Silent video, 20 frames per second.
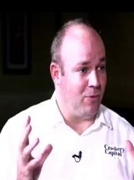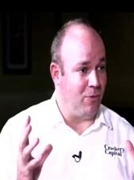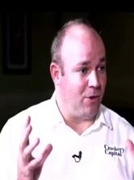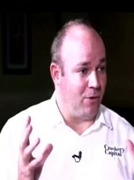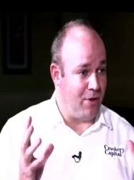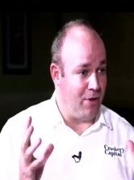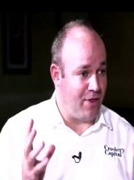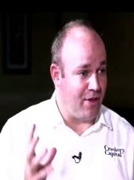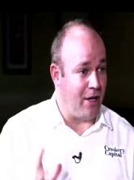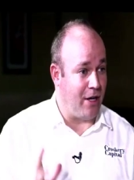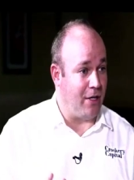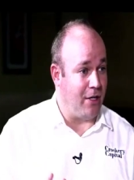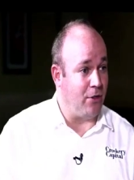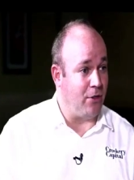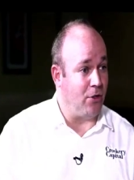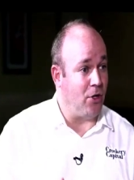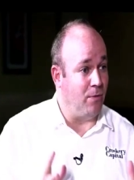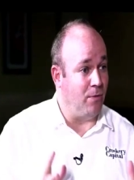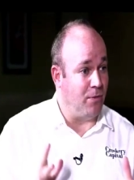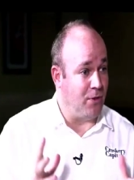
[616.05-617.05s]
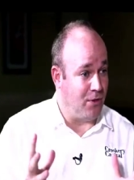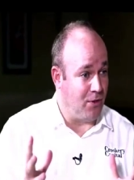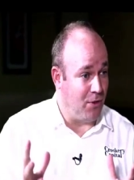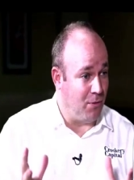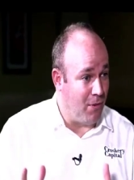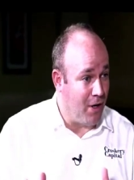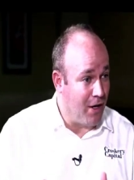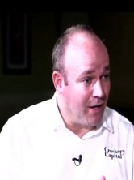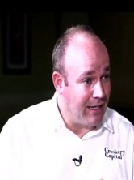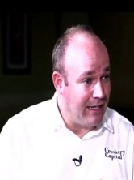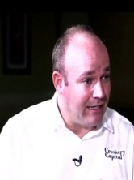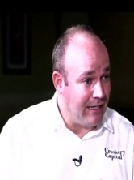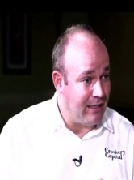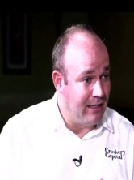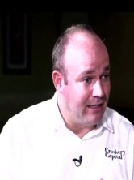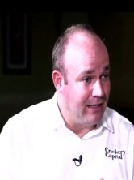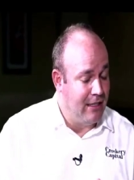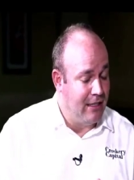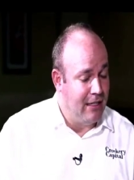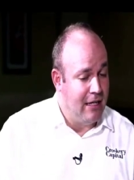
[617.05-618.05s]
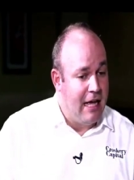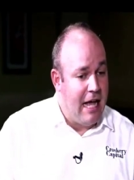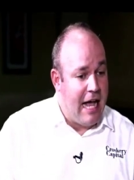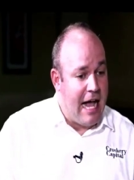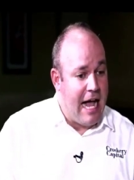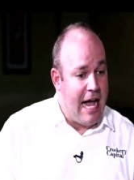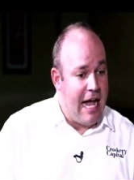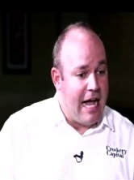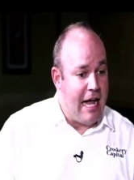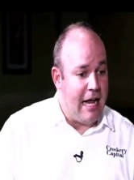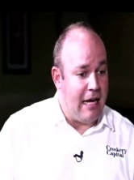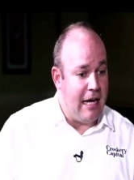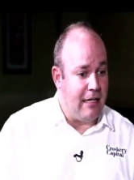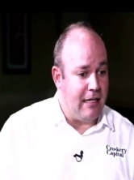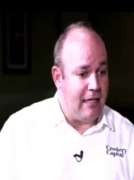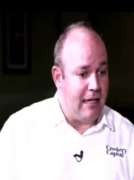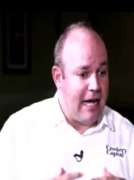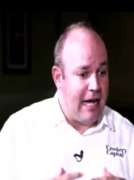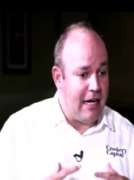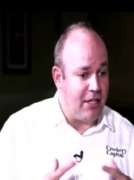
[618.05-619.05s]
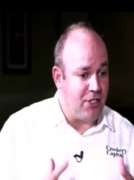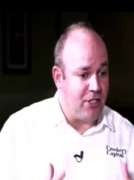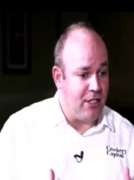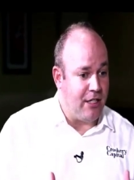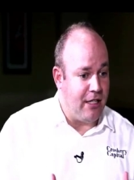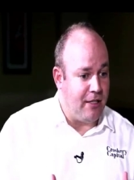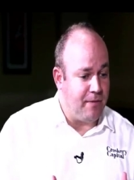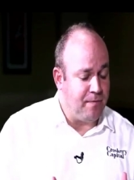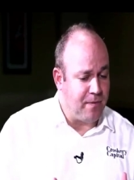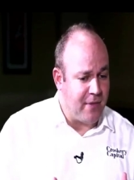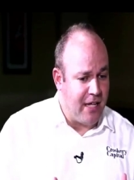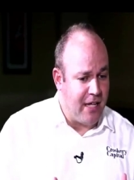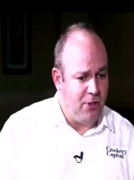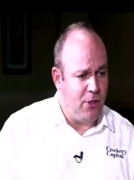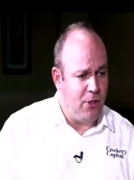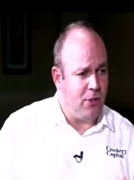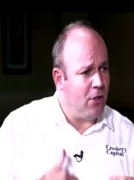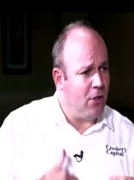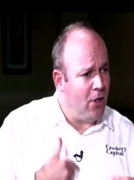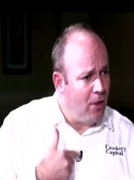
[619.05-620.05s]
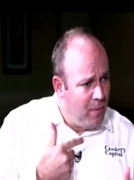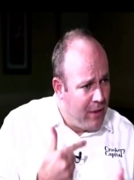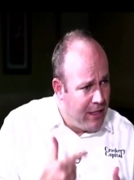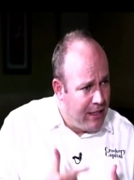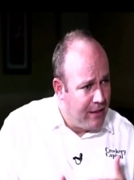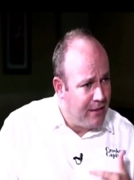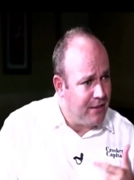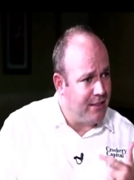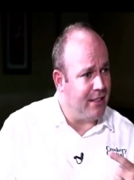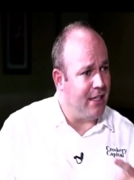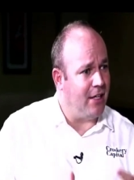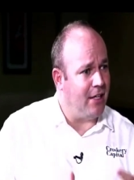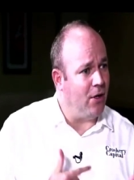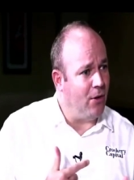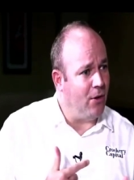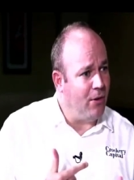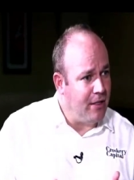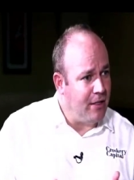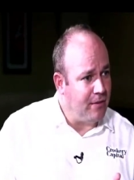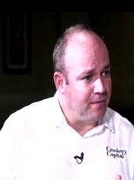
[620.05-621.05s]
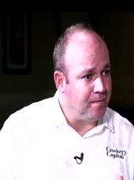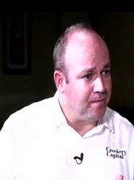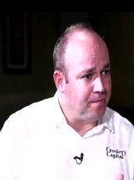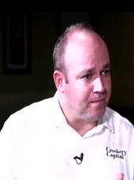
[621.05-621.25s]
what we thought it could come to market. And actually, it took a couple of years to get going.